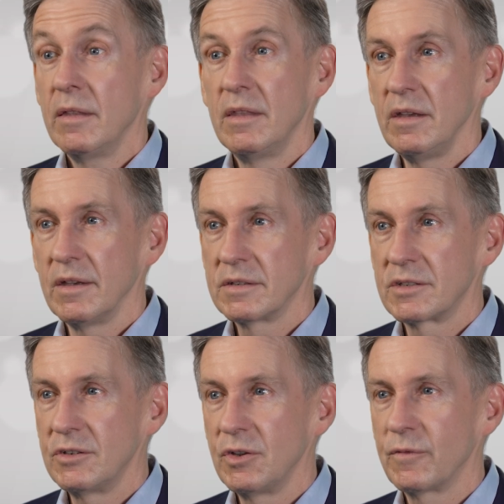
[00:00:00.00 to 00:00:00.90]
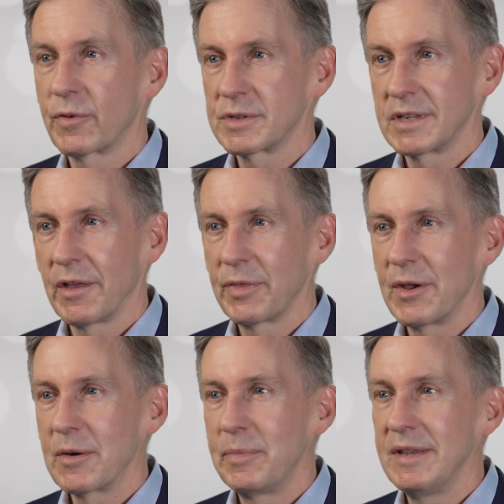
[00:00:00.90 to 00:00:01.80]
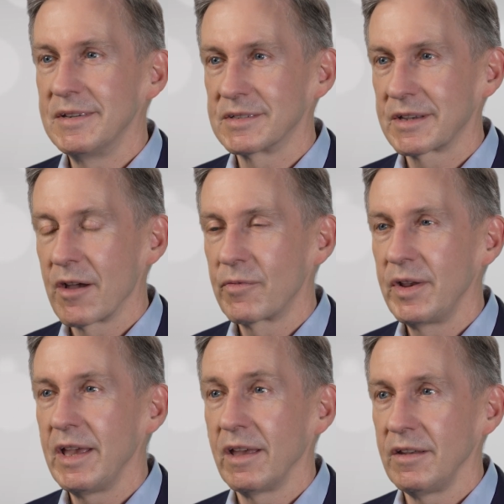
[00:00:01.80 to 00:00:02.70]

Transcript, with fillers: the Institute for Cell Therapy Discovery and